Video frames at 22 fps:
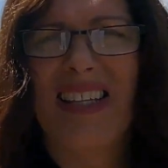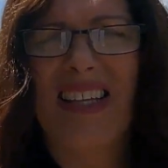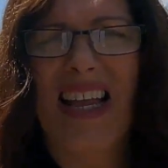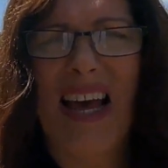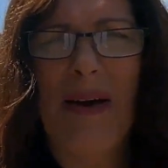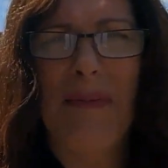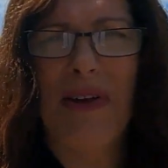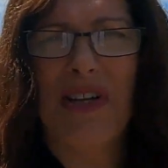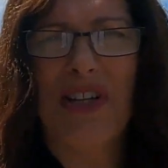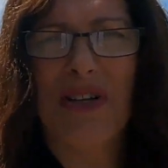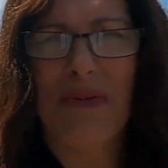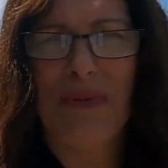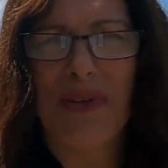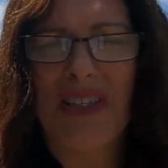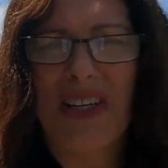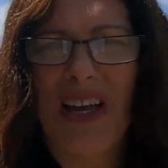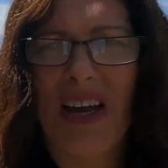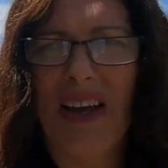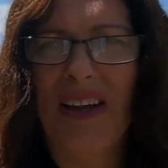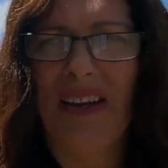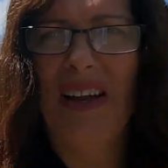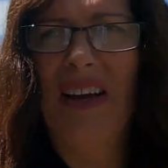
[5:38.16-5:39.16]
damage that was
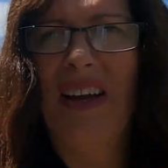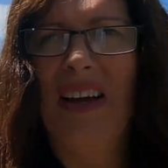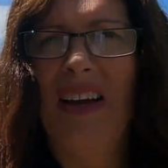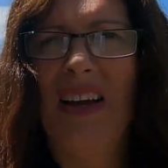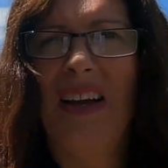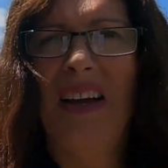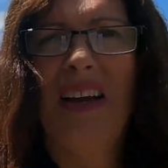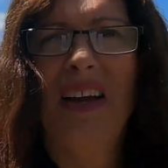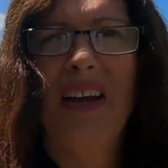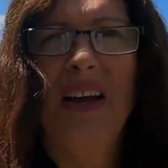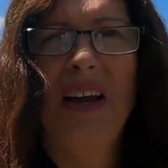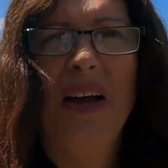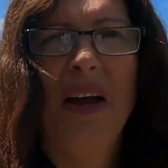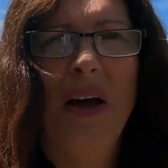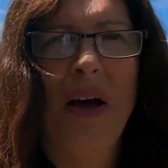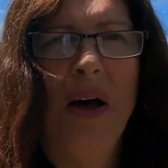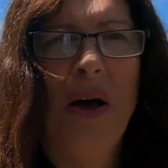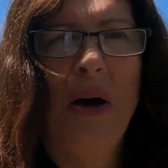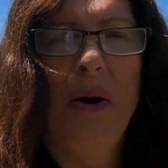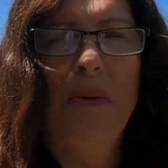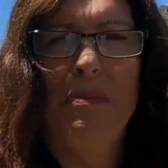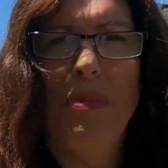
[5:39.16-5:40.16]
done
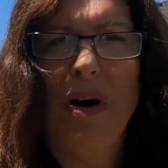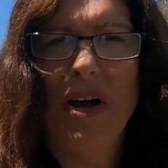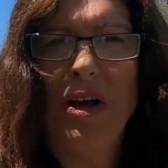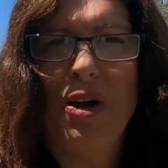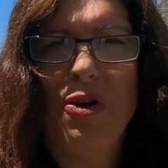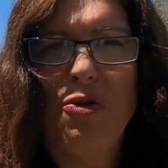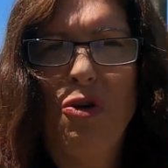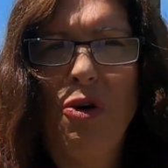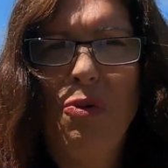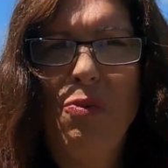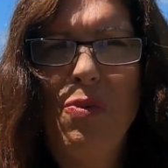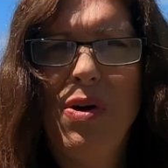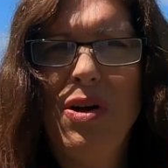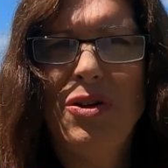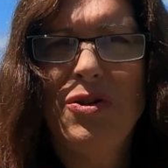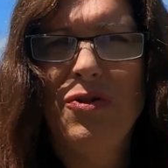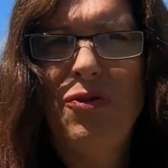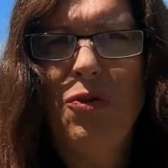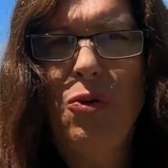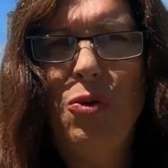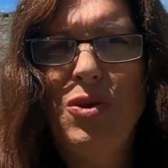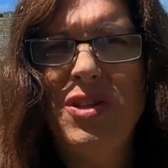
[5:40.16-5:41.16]
by
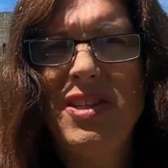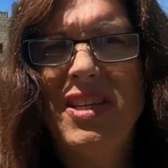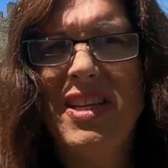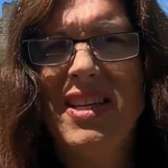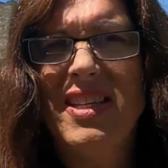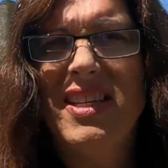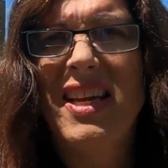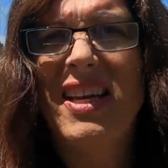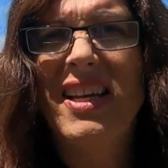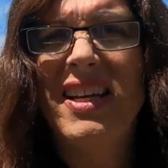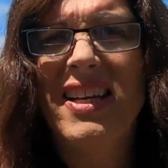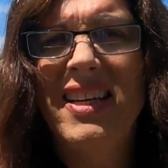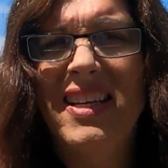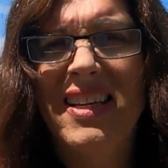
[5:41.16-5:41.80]
Cromwell's forces.